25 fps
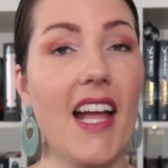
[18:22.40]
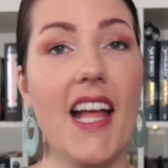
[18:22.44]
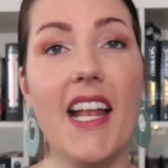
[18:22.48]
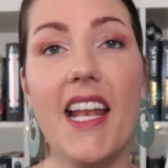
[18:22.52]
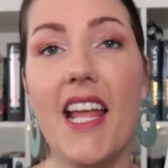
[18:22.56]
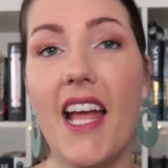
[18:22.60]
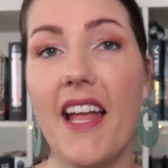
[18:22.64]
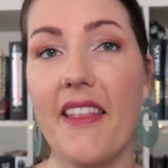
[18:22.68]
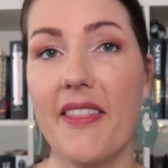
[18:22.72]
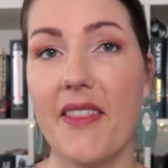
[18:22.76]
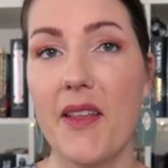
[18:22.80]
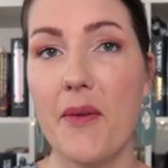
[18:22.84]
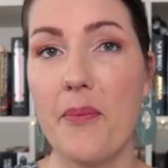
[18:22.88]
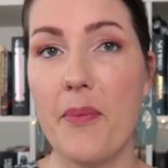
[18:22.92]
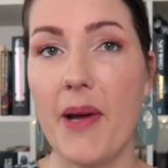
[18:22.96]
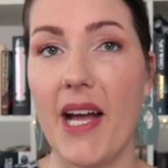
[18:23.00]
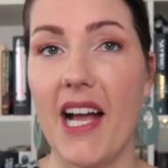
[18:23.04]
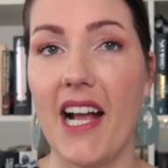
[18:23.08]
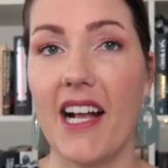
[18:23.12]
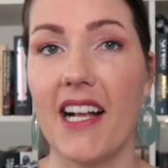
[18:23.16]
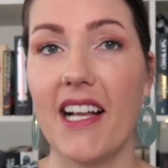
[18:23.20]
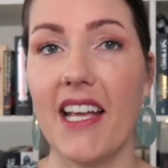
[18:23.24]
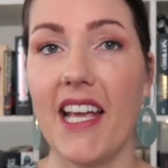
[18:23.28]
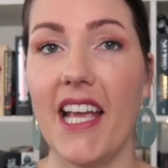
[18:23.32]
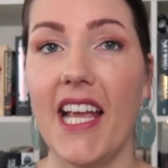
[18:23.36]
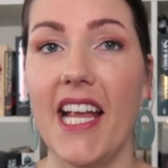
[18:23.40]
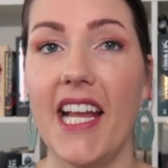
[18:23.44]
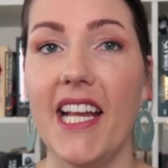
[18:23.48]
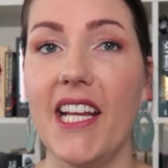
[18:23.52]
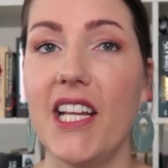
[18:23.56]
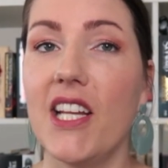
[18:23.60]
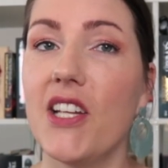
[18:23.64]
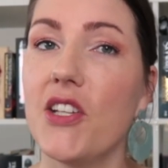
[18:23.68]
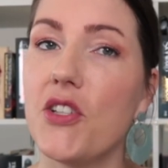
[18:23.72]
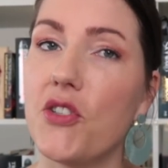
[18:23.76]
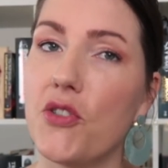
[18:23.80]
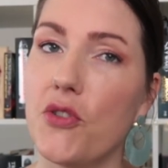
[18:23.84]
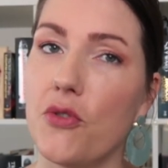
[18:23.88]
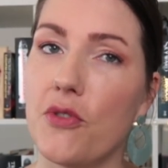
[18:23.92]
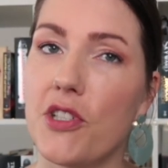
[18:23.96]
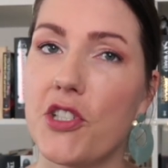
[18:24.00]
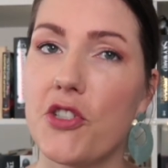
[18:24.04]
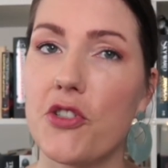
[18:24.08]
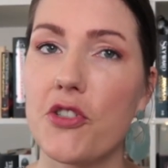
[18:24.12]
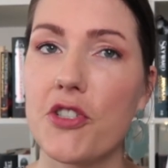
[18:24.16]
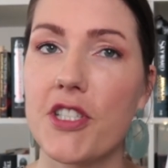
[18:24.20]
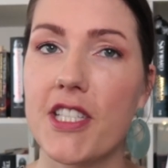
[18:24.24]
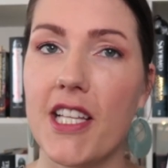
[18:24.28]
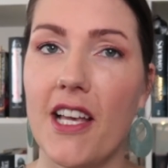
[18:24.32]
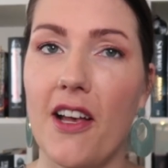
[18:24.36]
And at the back, a
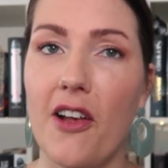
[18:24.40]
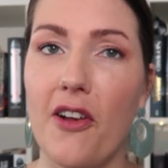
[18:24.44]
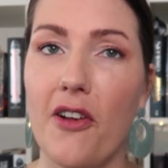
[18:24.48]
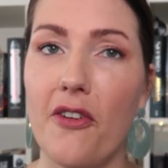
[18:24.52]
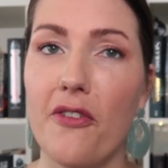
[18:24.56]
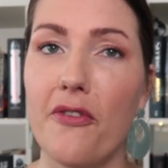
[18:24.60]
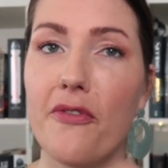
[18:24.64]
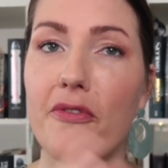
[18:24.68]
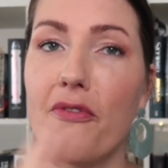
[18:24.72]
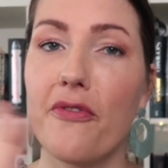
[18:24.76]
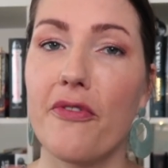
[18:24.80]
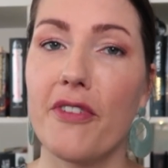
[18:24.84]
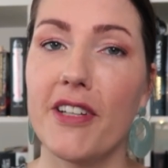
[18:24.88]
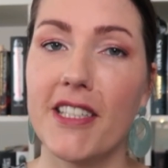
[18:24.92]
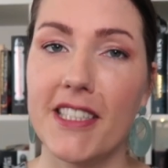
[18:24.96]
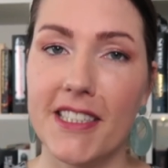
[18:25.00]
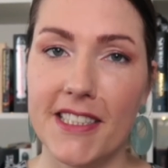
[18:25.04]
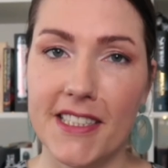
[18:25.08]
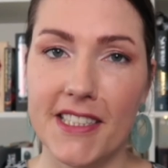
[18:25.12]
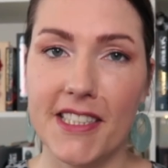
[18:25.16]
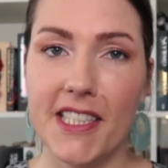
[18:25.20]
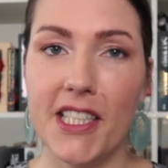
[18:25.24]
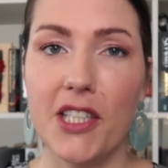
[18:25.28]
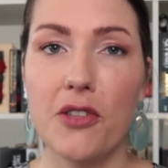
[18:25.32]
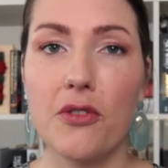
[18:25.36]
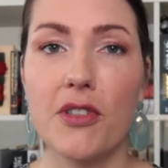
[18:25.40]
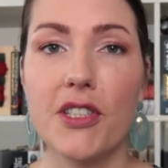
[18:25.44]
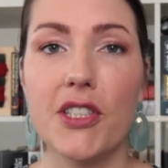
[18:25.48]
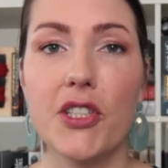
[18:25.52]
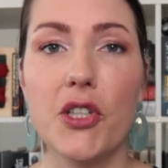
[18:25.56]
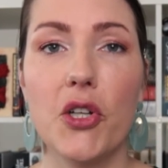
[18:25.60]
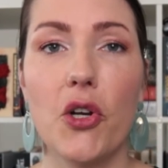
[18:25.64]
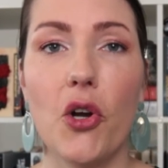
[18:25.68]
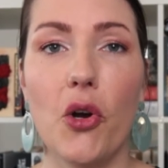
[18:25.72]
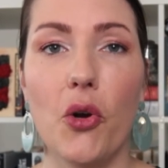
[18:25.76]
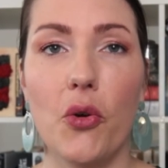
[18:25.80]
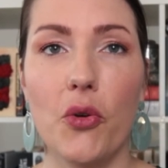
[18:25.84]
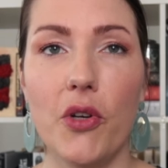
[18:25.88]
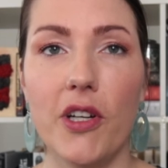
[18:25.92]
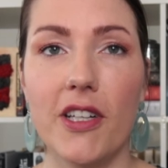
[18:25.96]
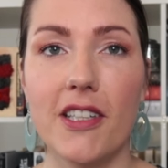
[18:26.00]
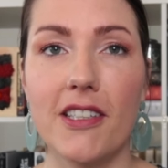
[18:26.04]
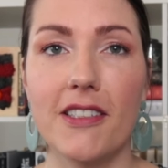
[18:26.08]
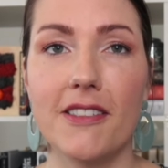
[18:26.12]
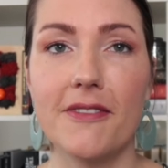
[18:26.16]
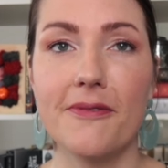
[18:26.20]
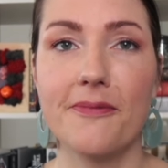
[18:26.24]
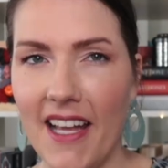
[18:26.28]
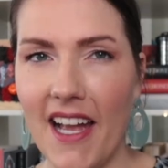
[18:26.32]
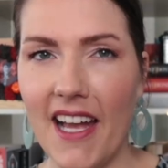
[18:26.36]
do-it-yourself secret
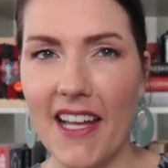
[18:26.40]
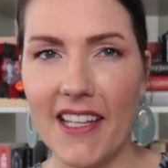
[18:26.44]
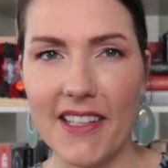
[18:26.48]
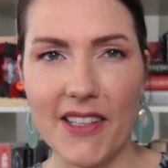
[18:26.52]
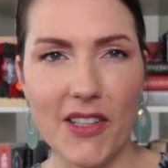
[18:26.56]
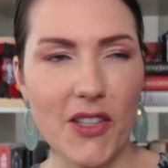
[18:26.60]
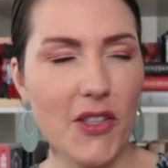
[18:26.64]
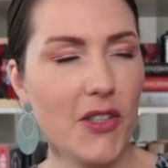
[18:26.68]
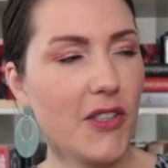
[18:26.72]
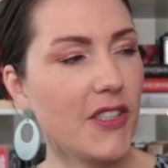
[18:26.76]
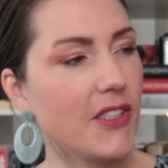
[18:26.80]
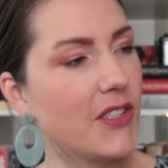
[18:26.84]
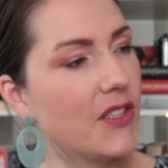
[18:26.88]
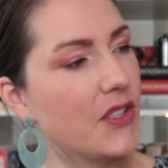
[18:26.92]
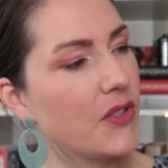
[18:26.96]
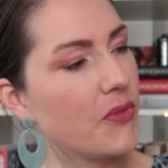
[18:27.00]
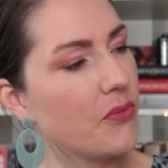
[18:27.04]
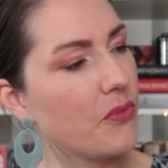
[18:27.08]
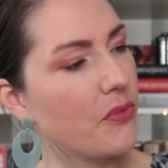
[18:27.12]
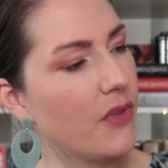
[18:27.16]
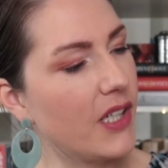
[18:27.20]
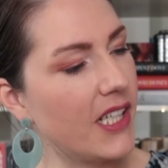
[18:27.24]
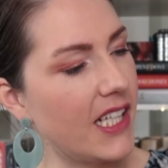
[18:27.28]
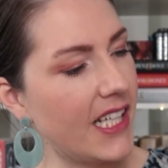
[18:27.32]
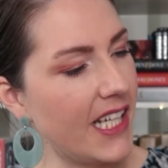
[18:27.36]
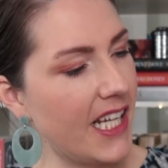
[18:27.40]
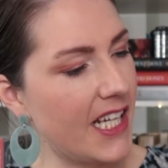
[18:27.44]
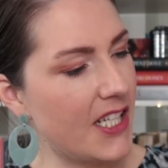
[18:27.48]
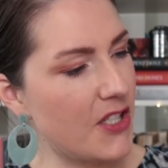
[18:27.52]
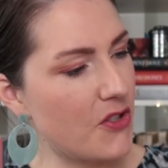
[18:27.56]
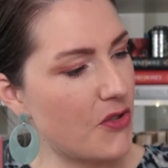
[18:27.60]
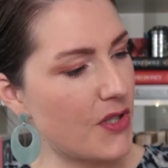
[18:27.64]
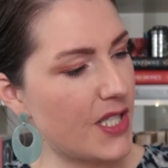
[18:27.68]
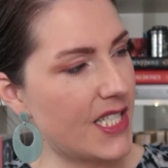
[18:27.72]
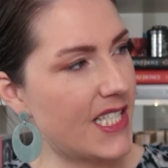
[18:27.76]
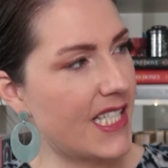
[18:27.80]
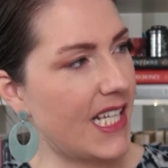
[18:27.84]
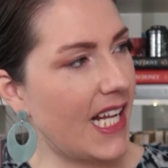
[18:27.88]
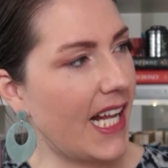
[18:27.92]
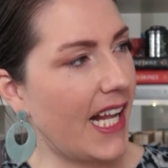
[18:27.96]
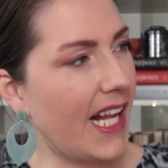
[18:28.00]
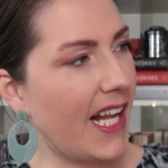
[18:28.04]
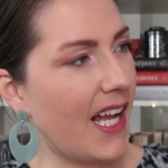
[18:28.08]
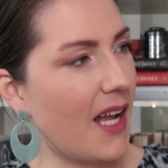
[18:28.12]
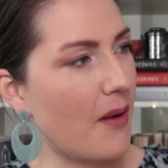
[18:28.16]
decoder. That looks really interesting.